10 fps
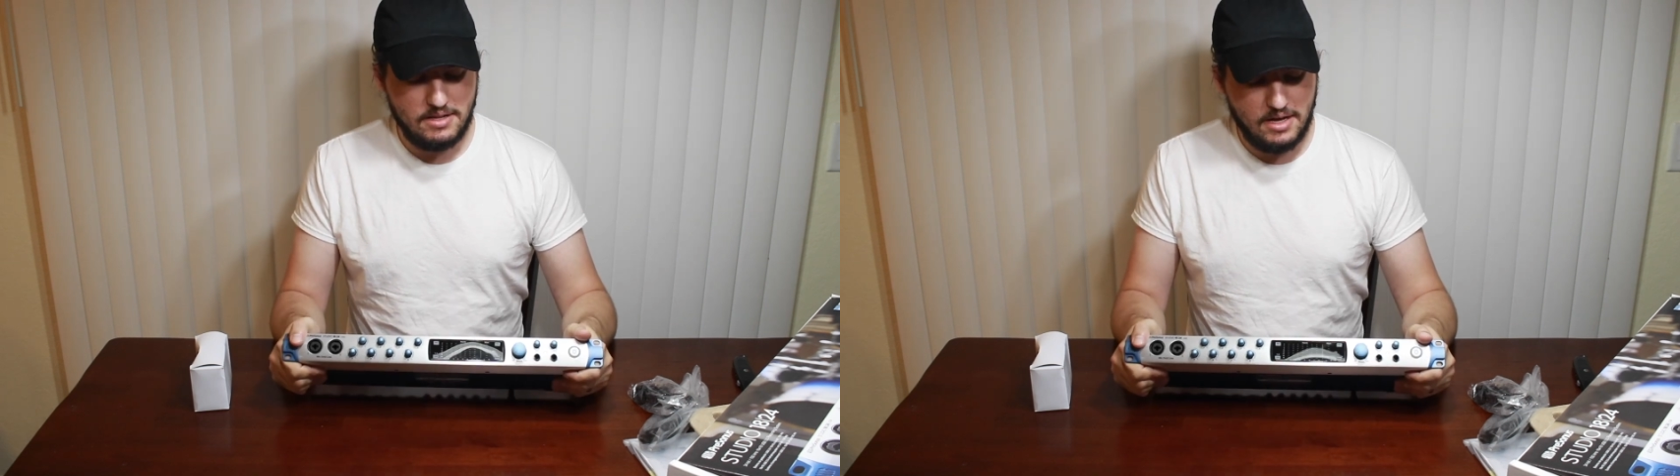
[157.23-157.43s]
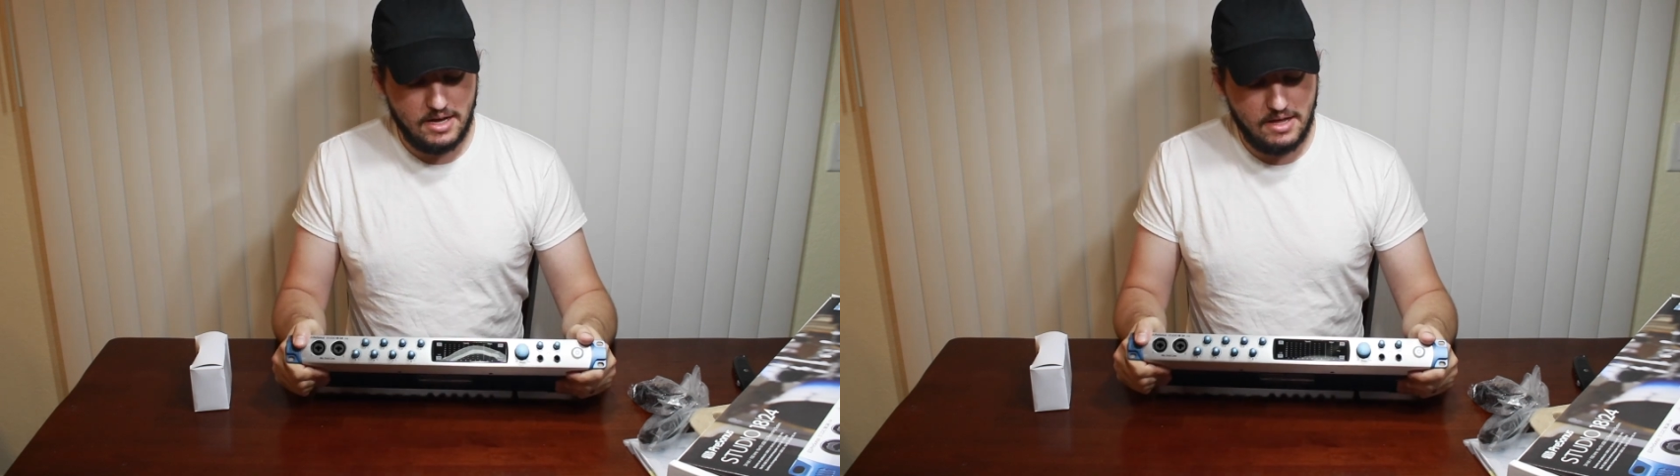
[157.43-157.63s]

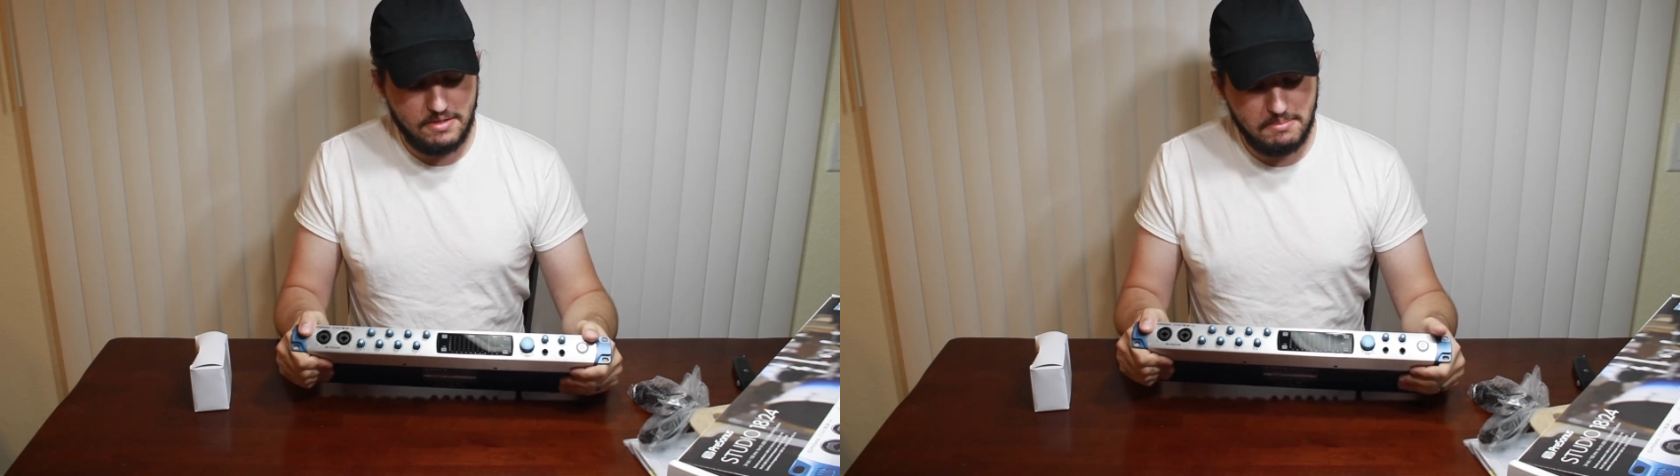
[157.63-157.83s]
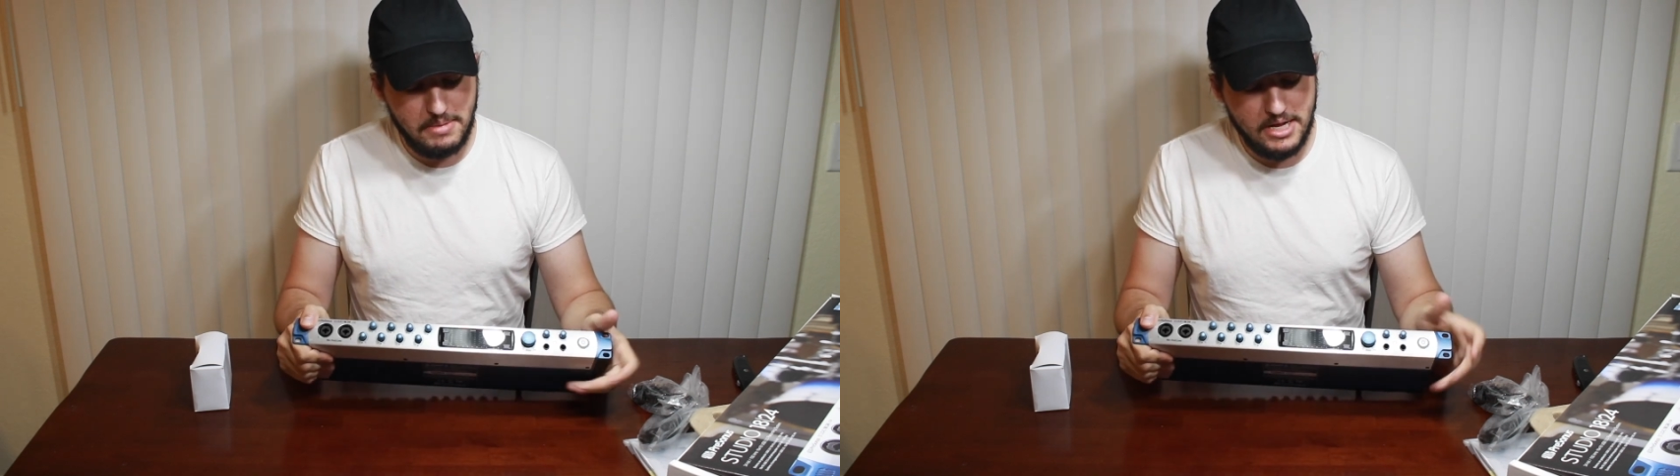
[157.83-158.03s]

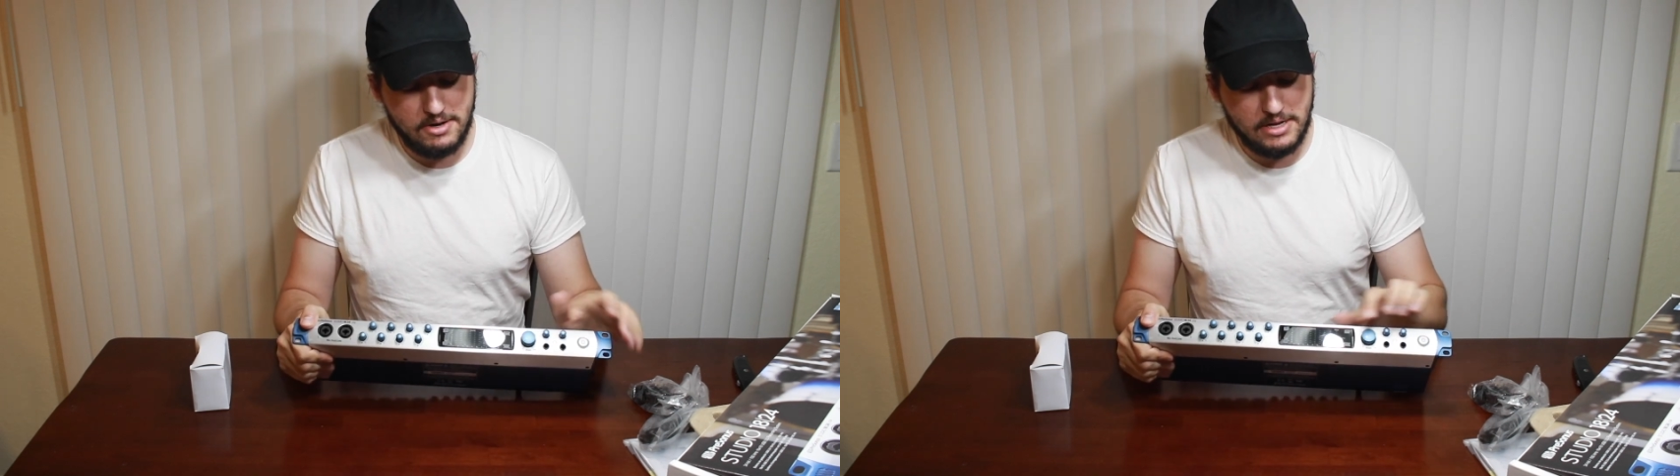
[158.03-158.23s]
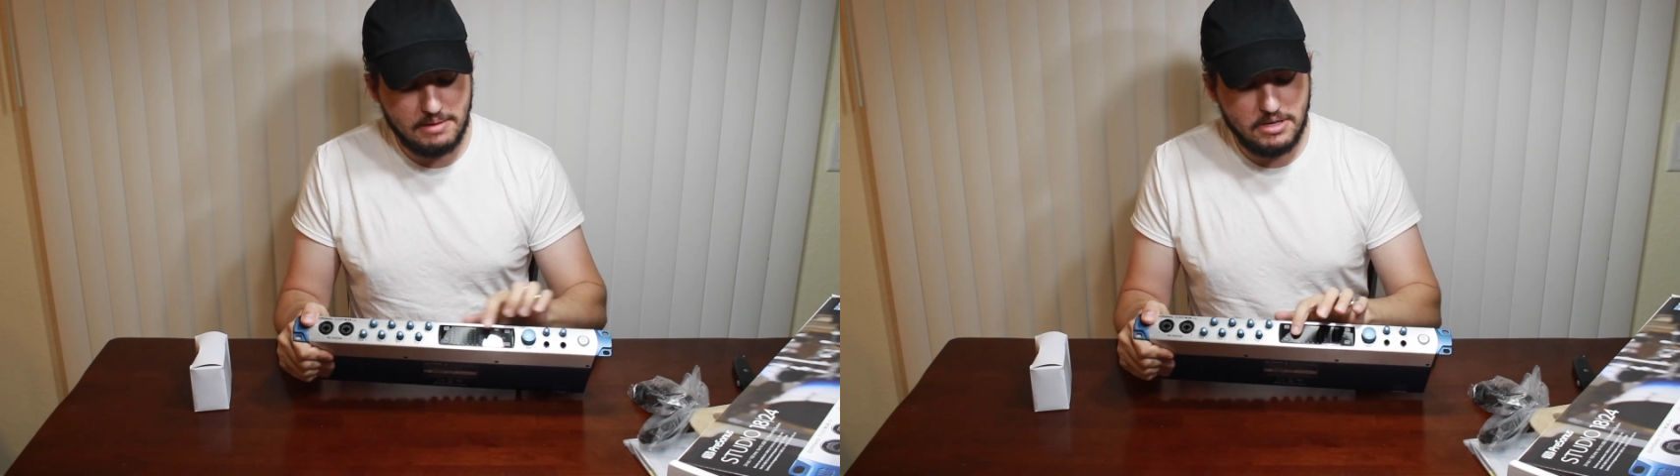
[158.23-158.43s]
The
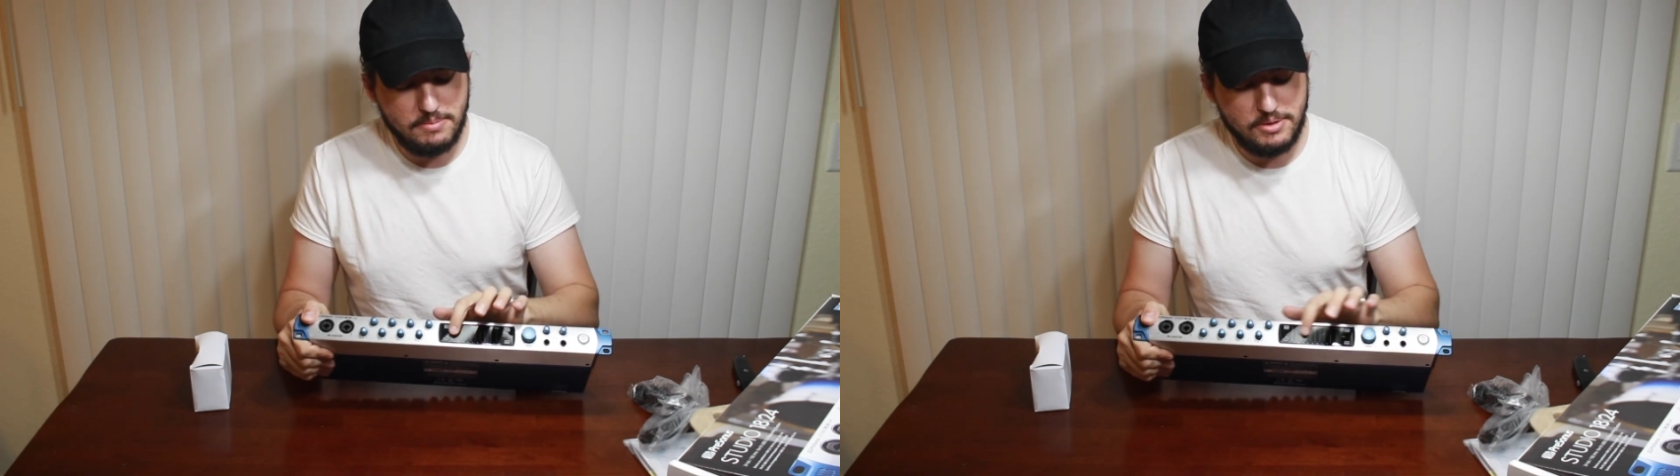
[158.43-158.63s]
metering I'm going to